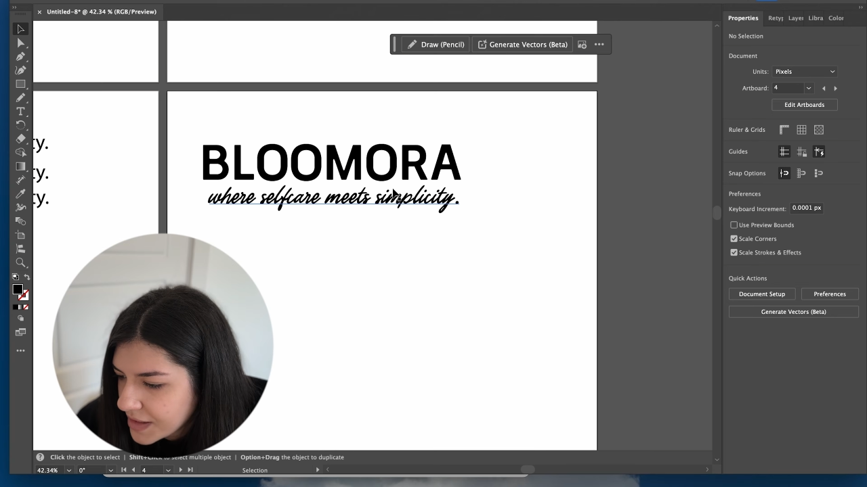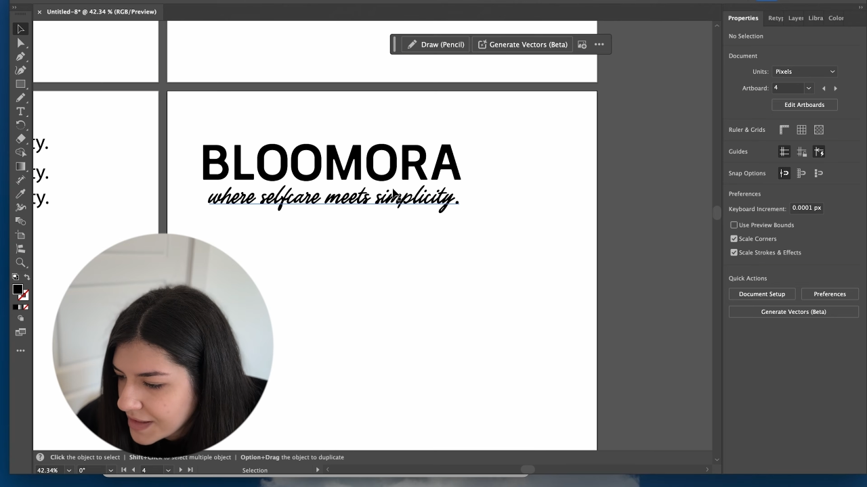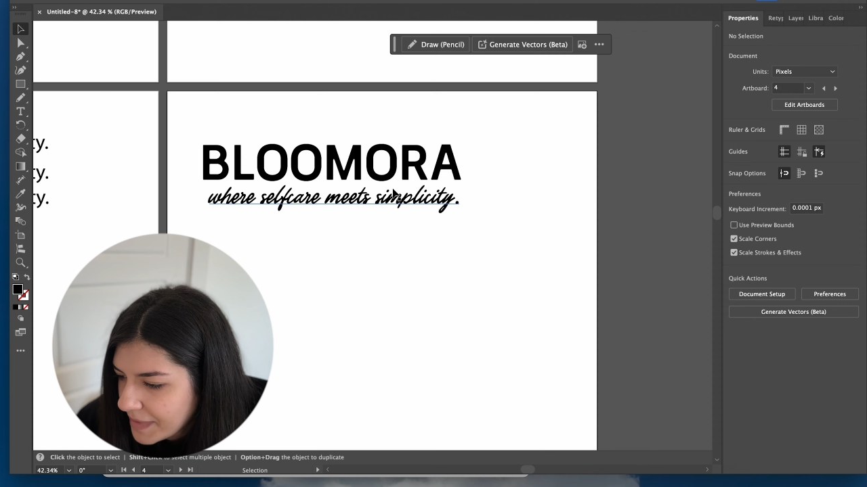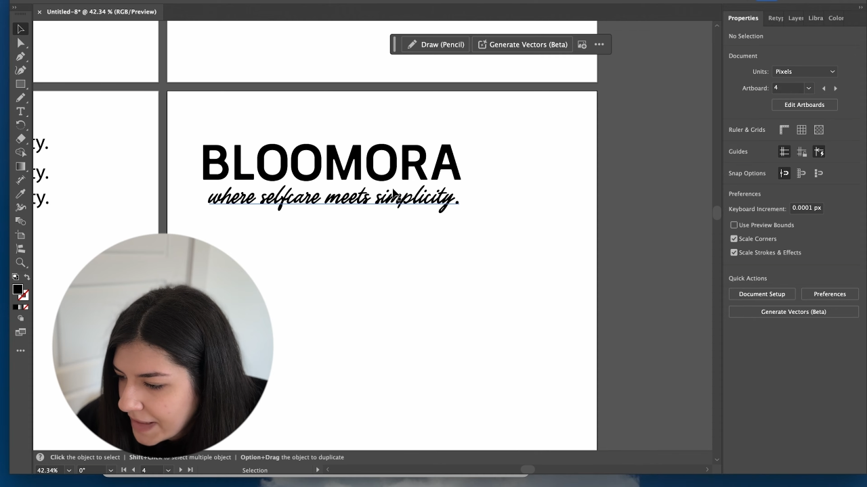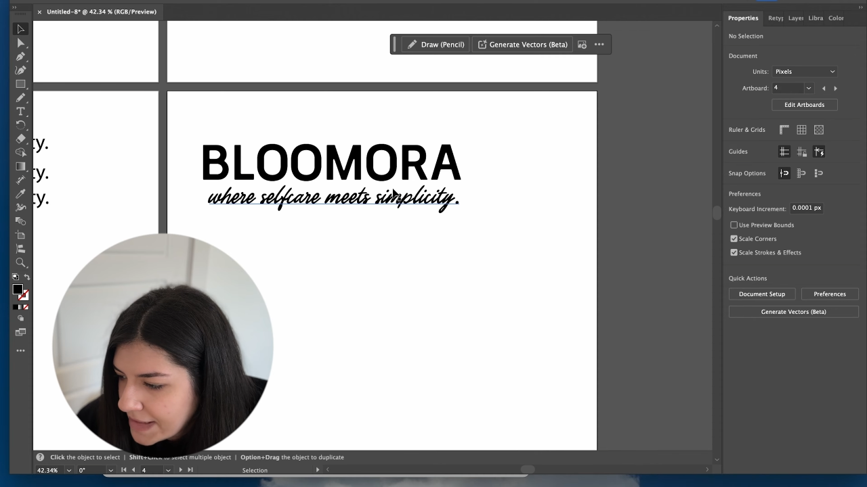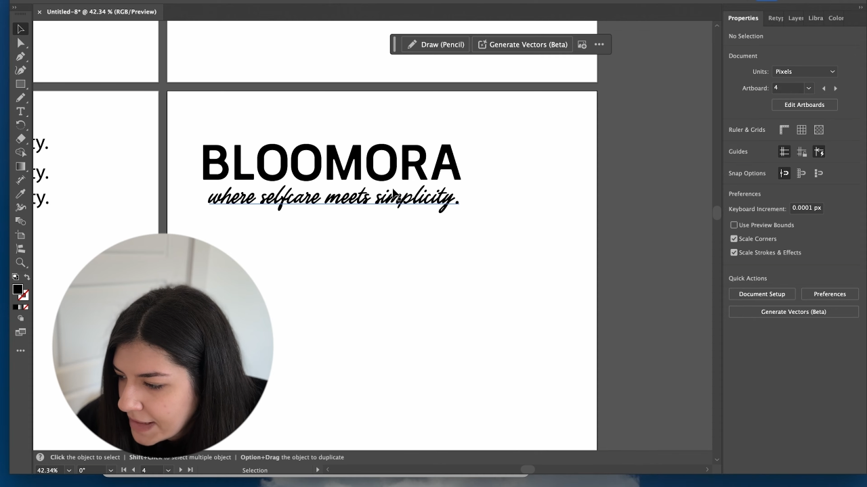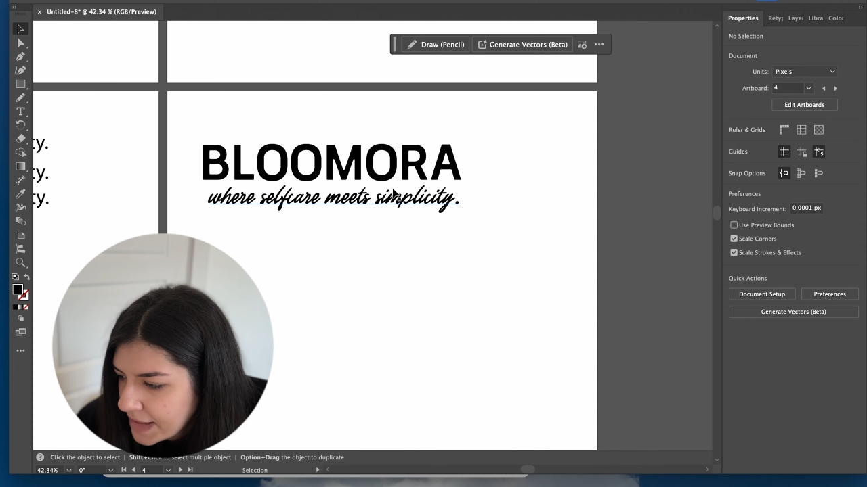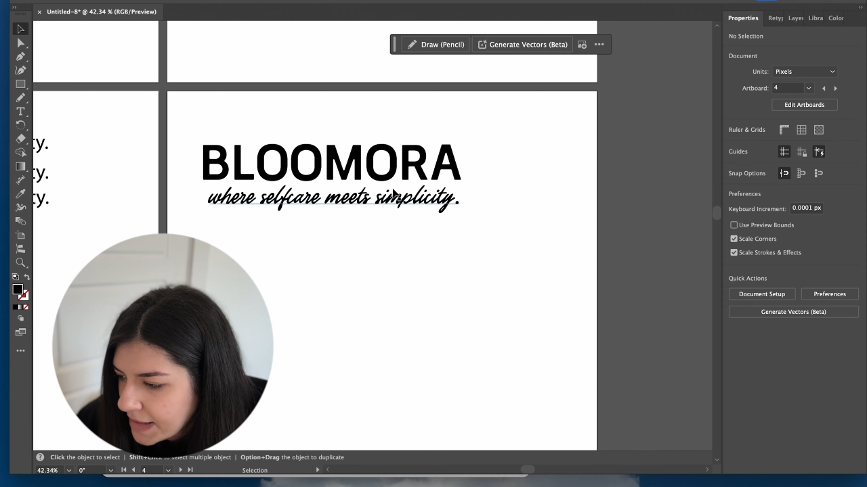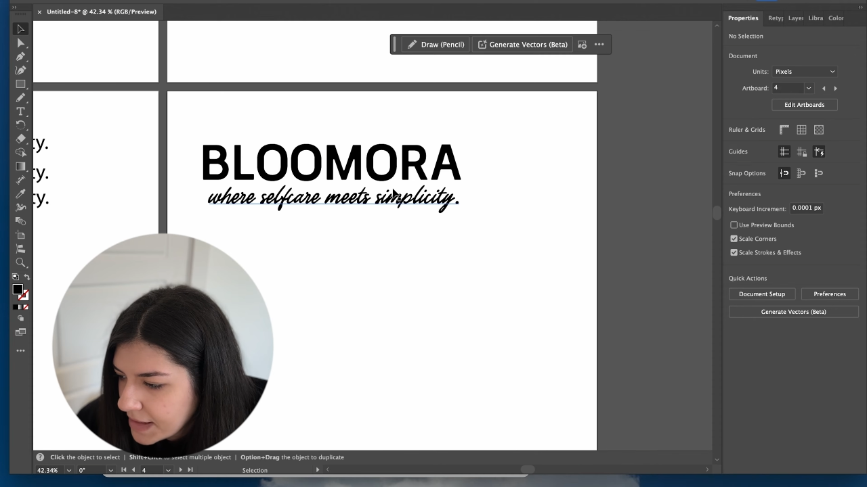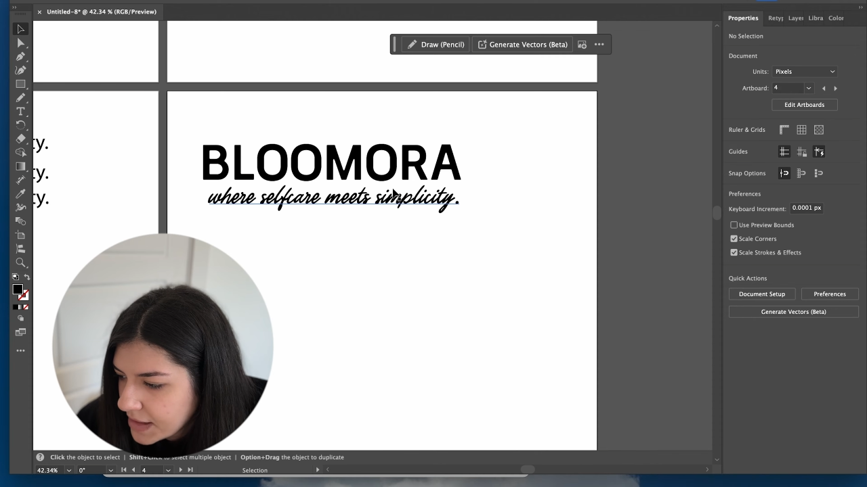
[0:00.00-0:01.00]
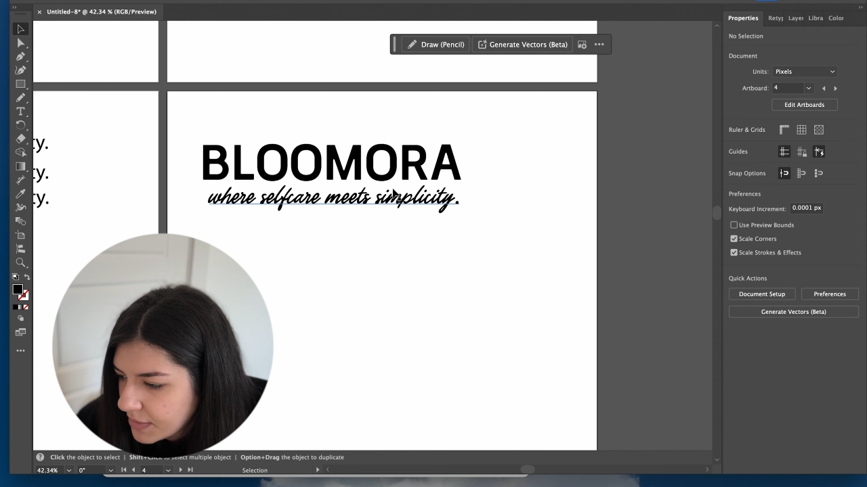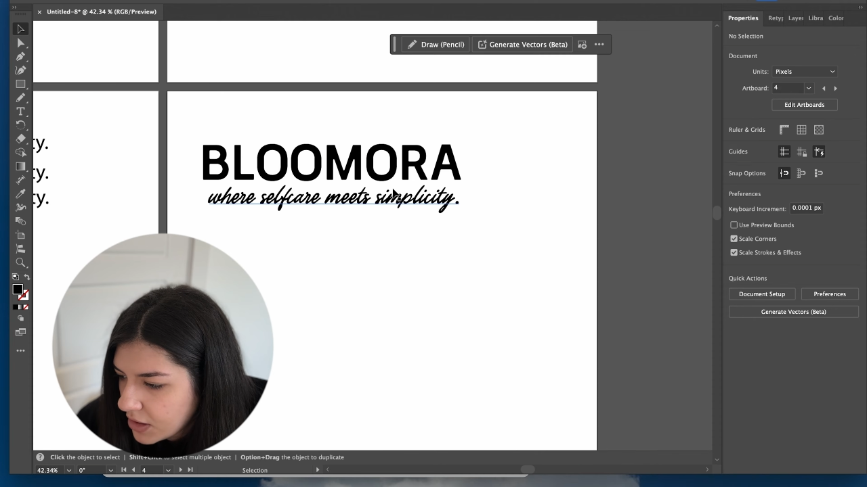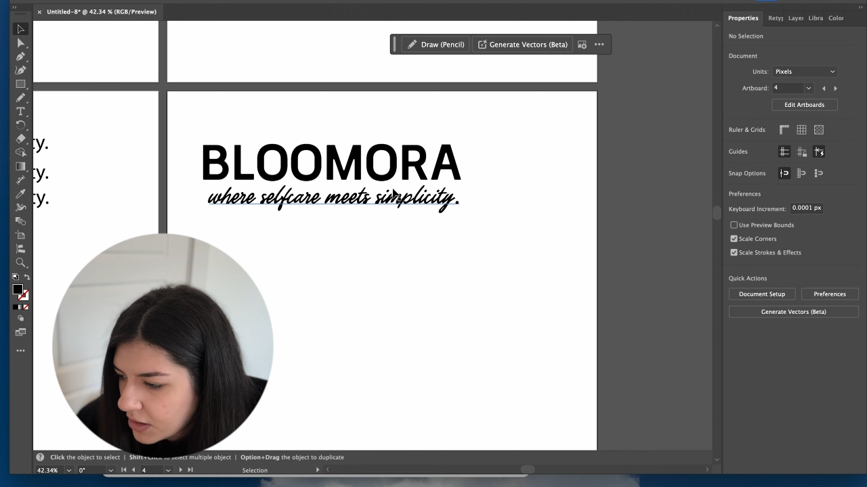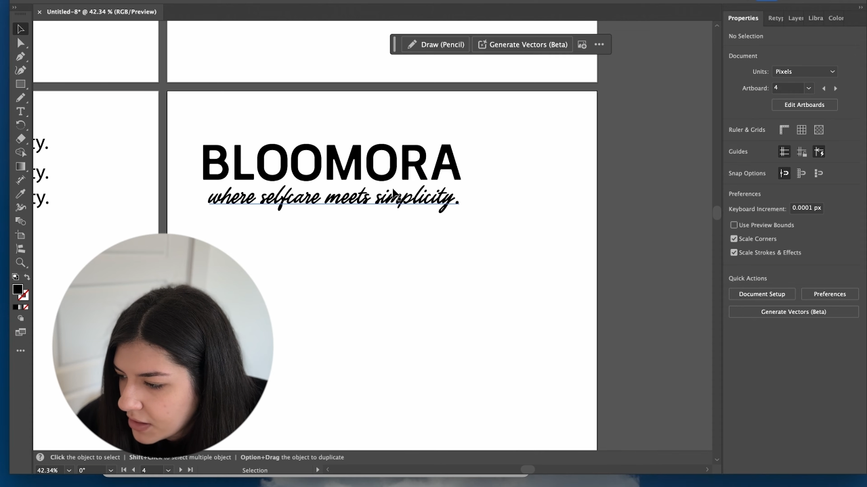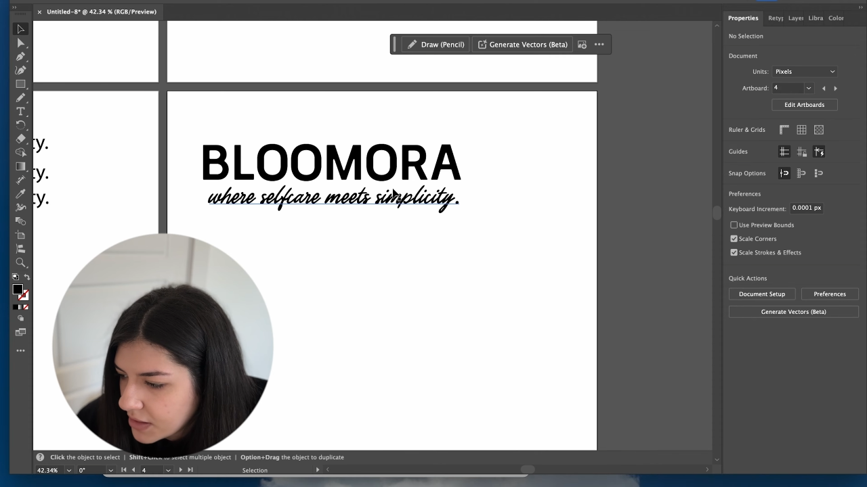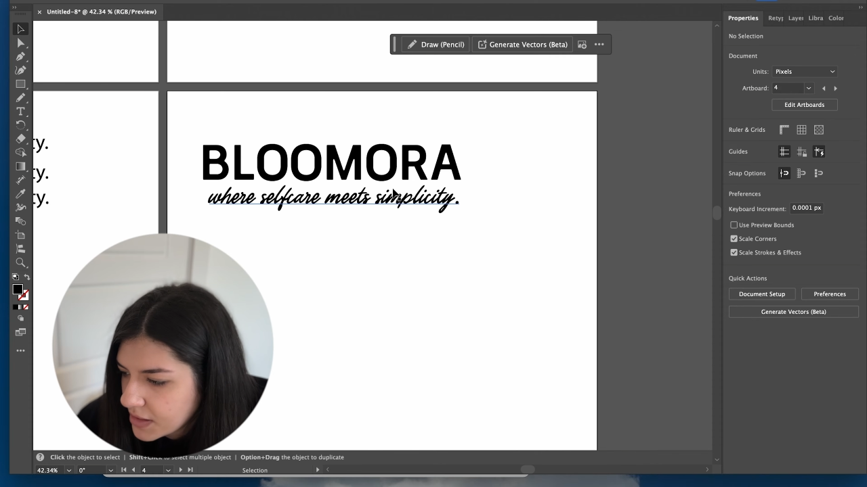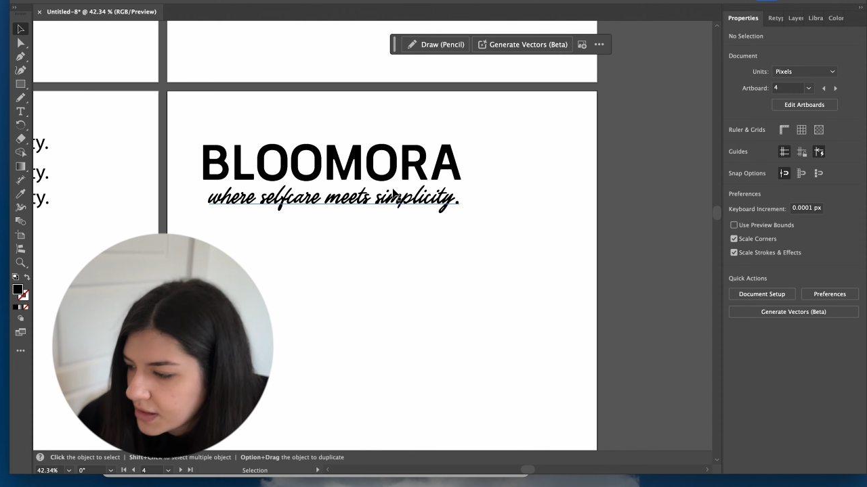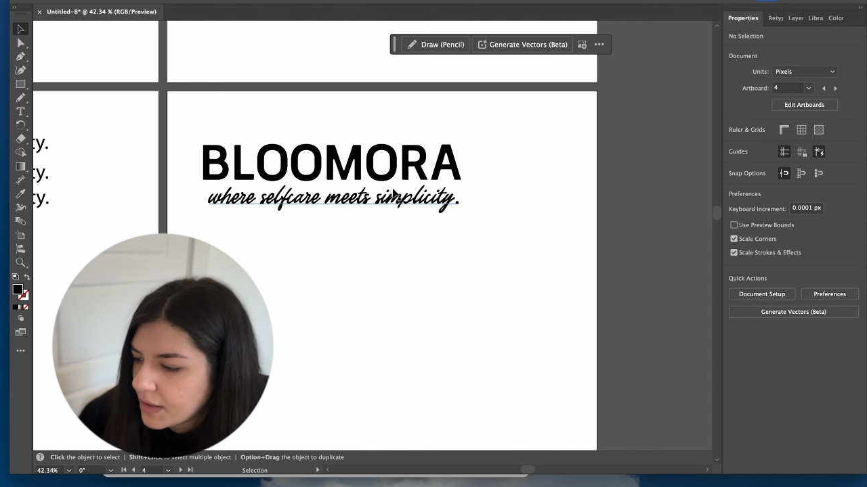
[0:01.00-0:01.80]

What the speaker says: expecting, to be honest.